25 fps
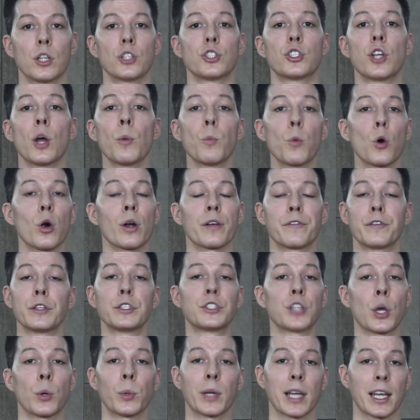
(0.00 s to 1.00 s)
Don't worry if you
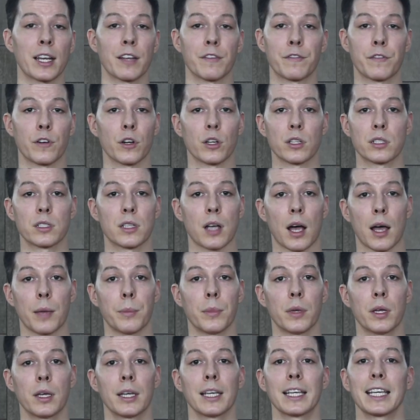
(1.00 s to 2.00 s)
don't get it first time.
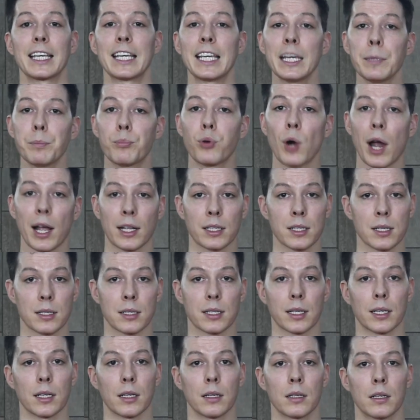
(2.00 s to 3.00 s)
Keep
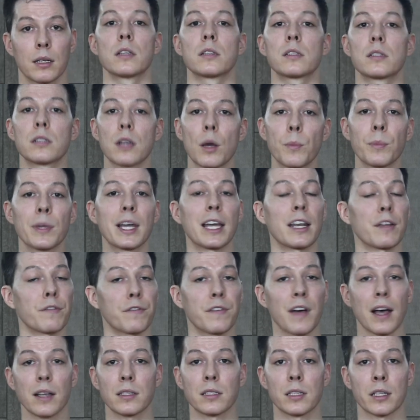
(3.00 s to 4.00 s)
practicing. Some get it
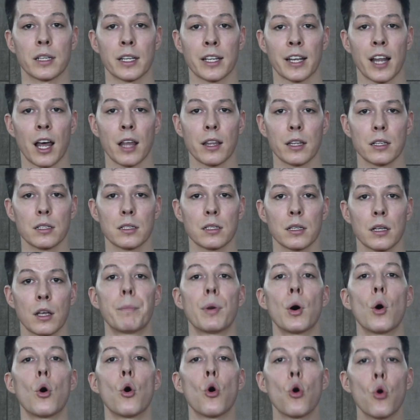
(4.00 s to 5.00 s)
faster than others,
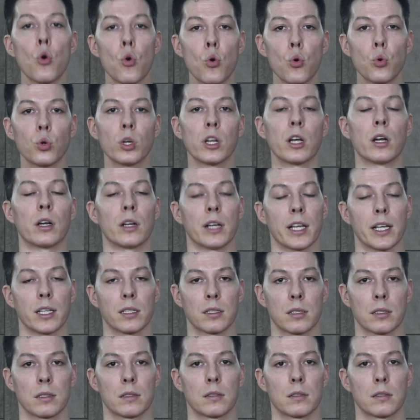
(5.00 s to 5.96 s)
but all learn it.